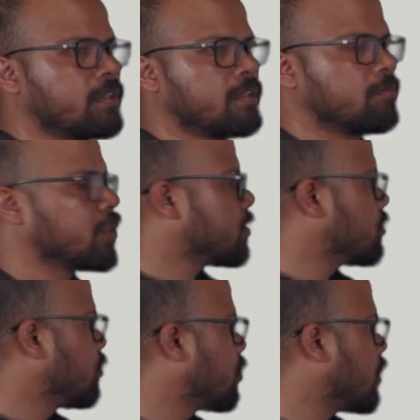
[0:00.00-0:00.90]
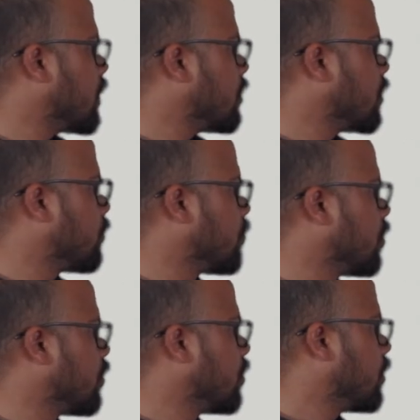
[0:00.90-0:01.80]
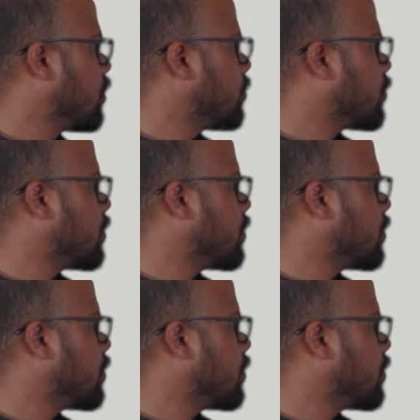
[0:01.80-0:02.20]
because no current will flow from